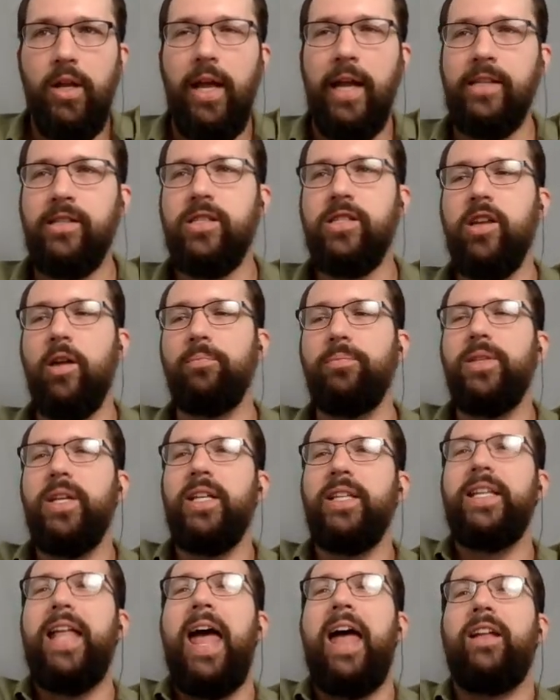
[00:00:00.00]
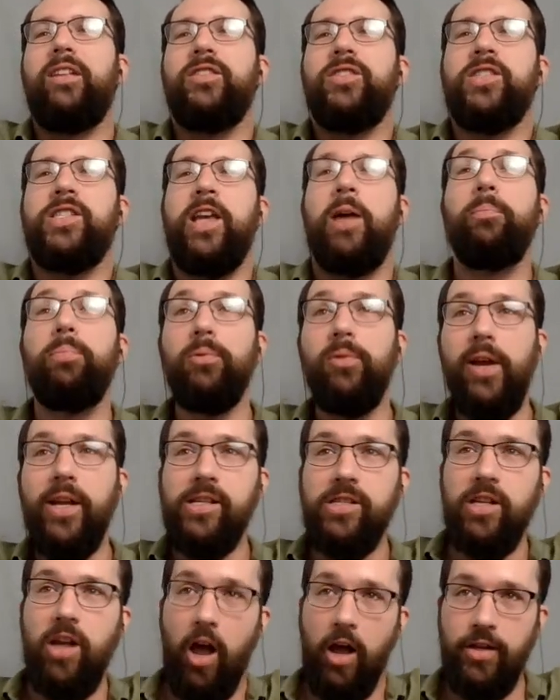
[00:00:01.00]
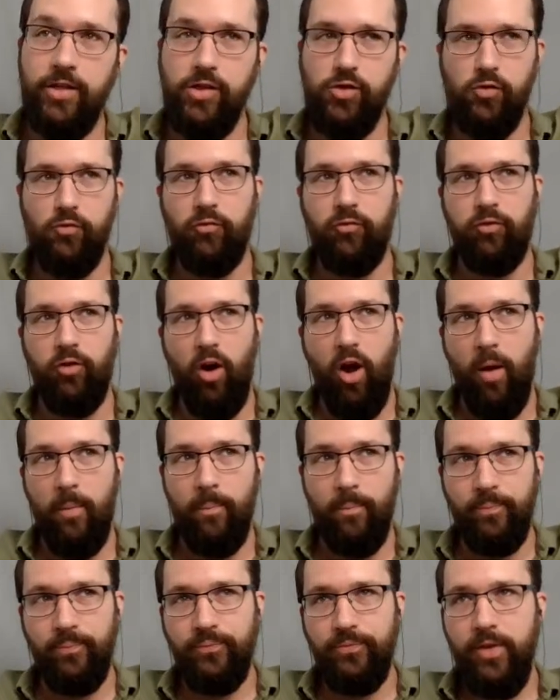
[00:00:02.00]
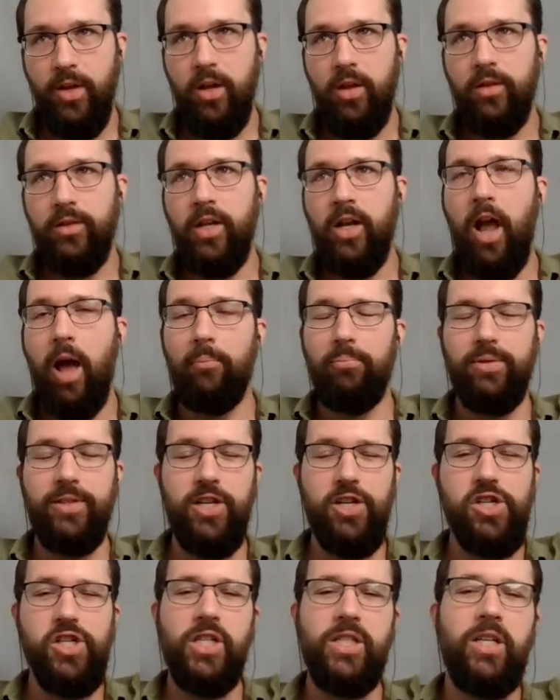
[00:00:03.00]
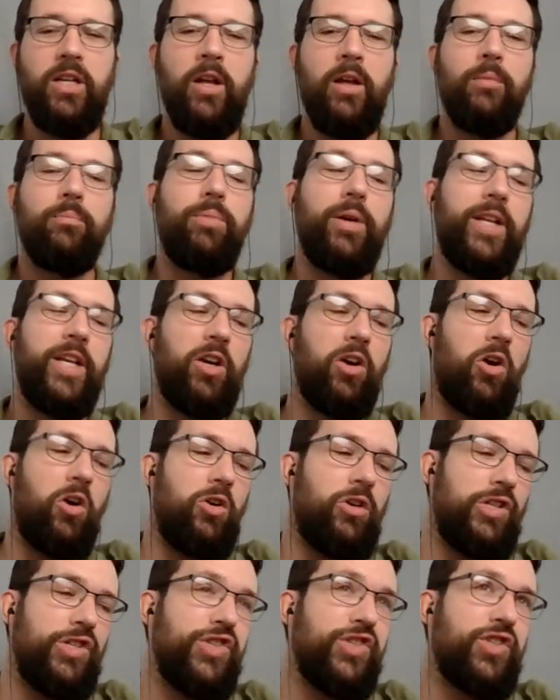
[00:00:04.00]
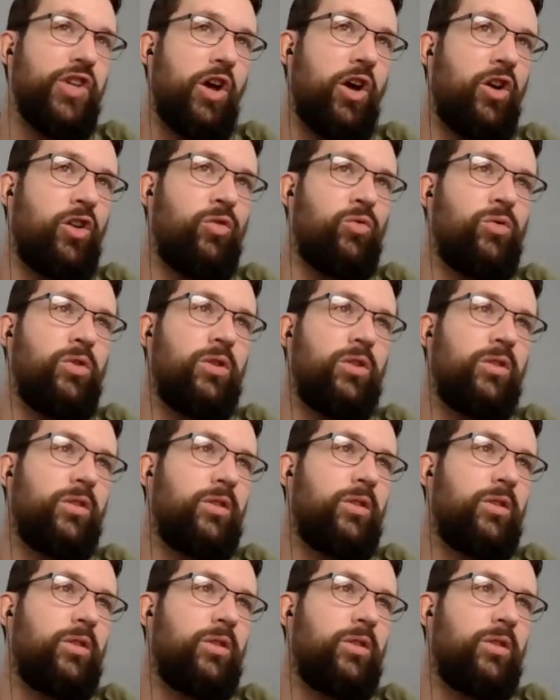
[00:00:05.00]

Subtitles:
It's something that separates us from the competition, but it also